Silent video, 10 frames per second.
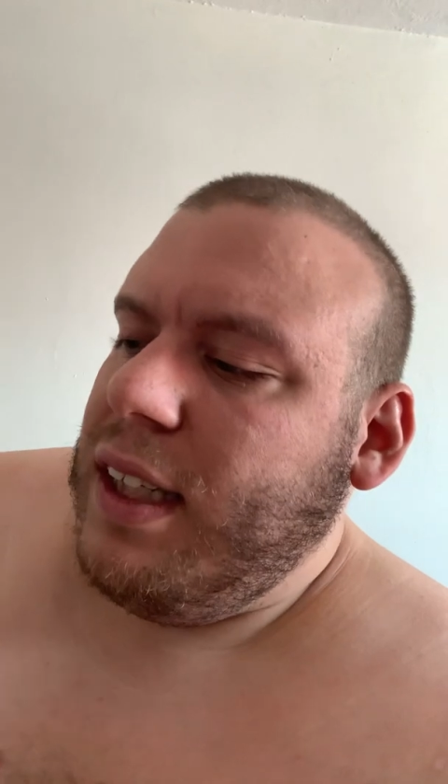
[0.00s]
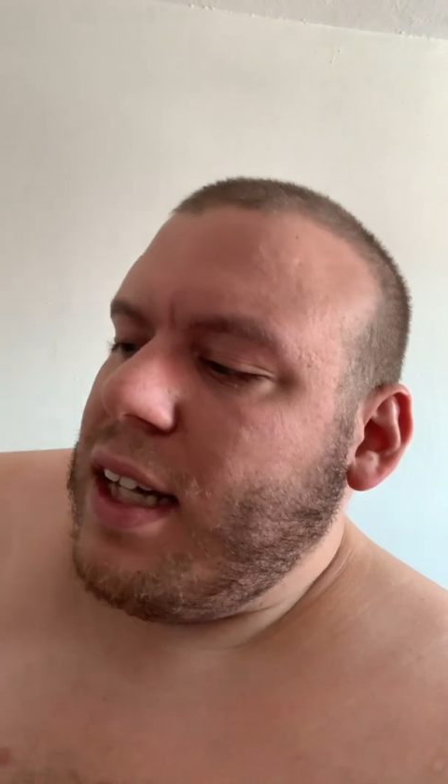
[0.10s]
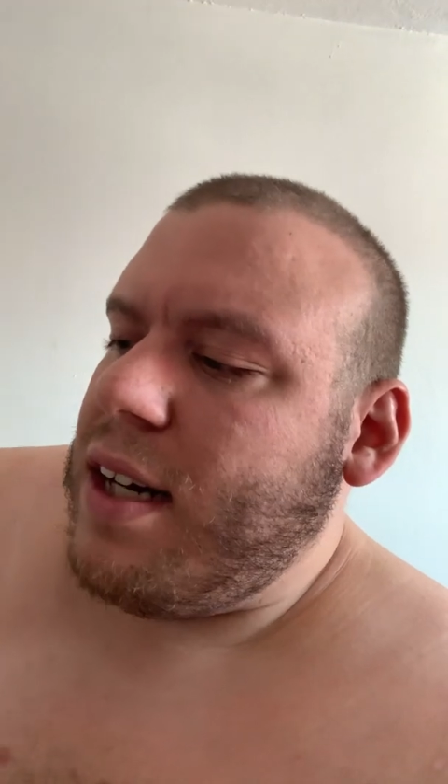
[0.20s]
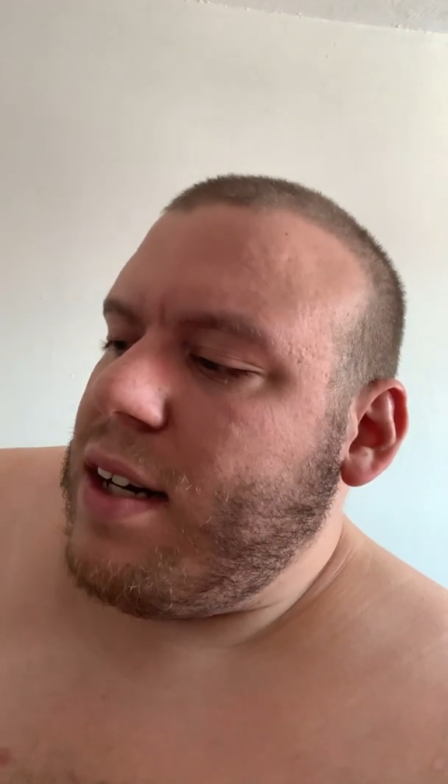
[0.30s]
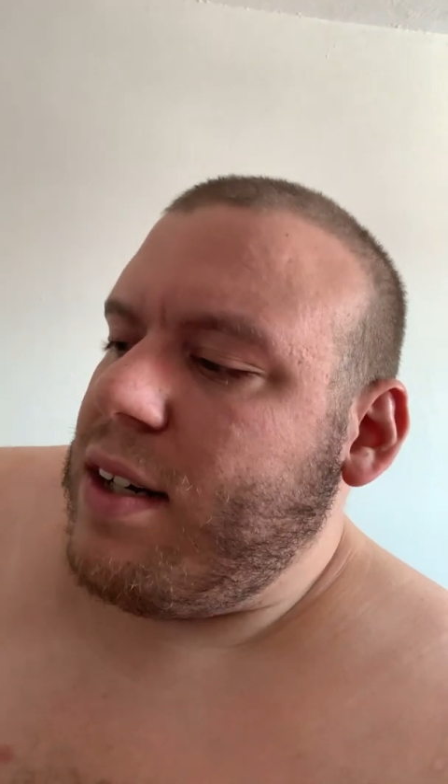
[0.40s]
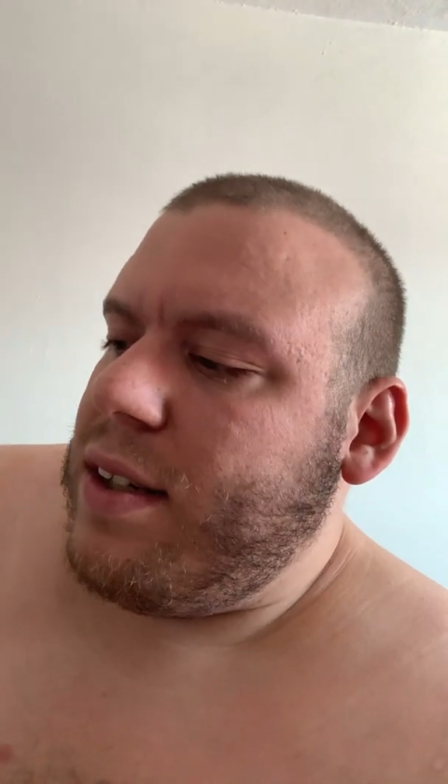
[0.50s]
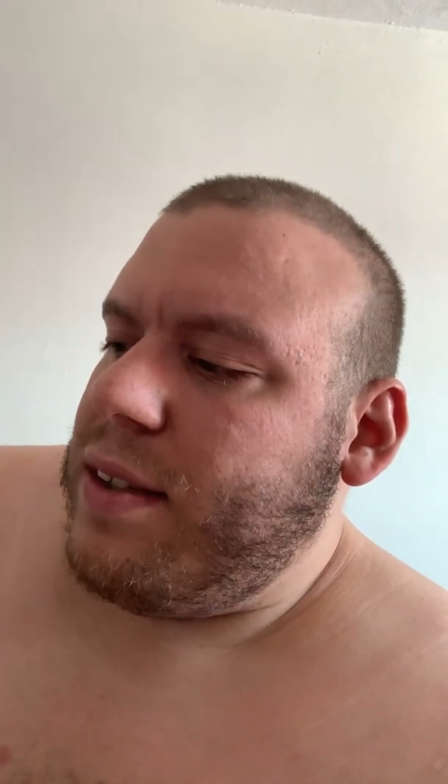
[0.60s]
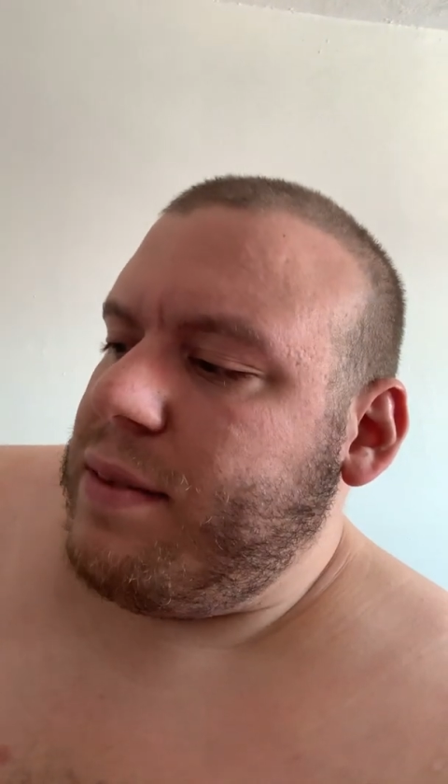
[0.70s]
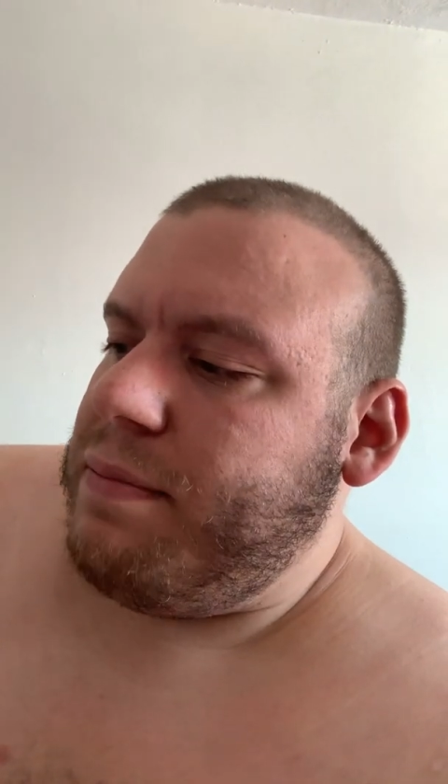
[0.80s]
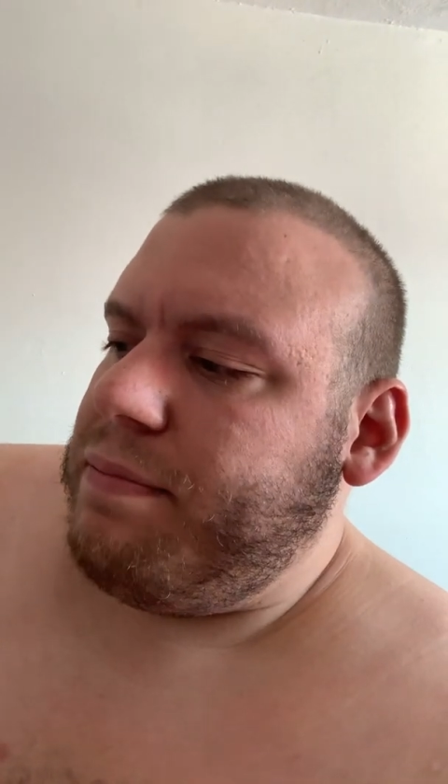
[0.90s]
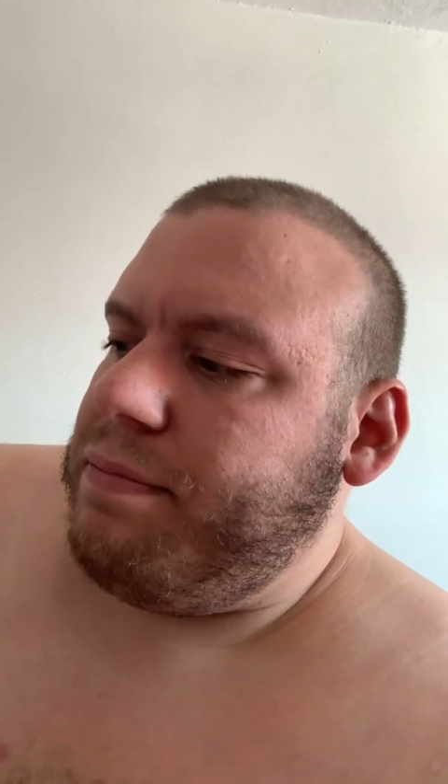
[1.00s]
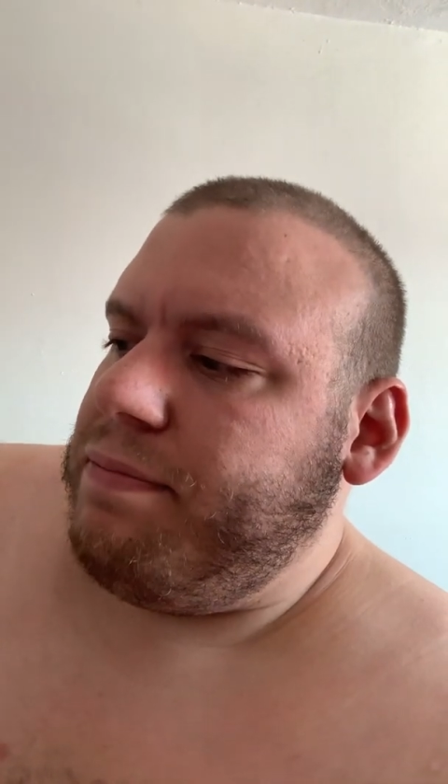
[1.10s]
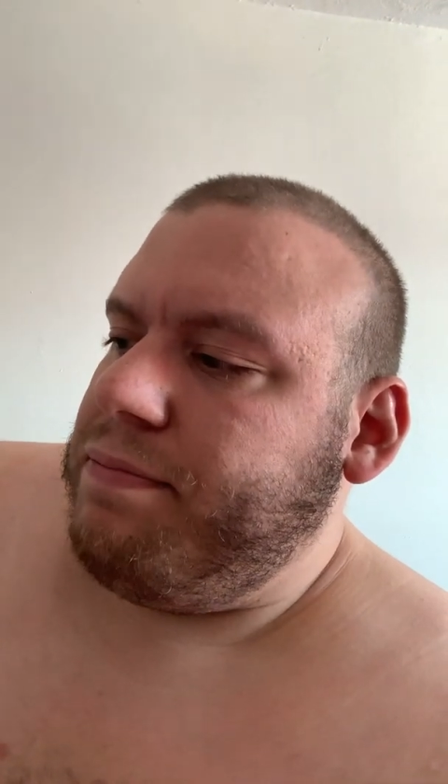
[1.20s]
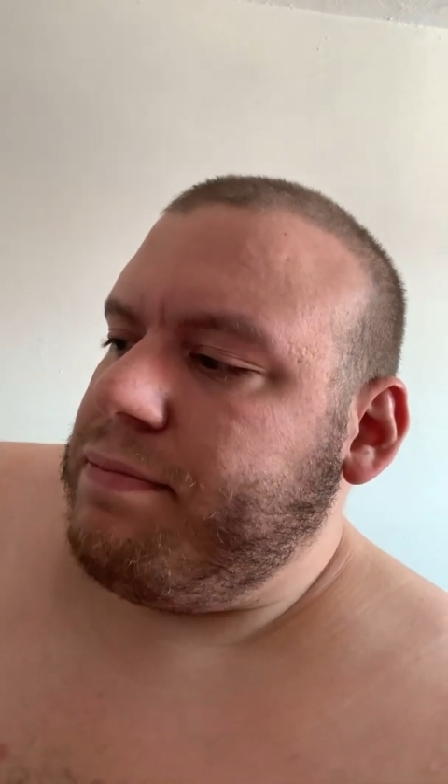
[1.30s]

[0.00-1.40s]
um,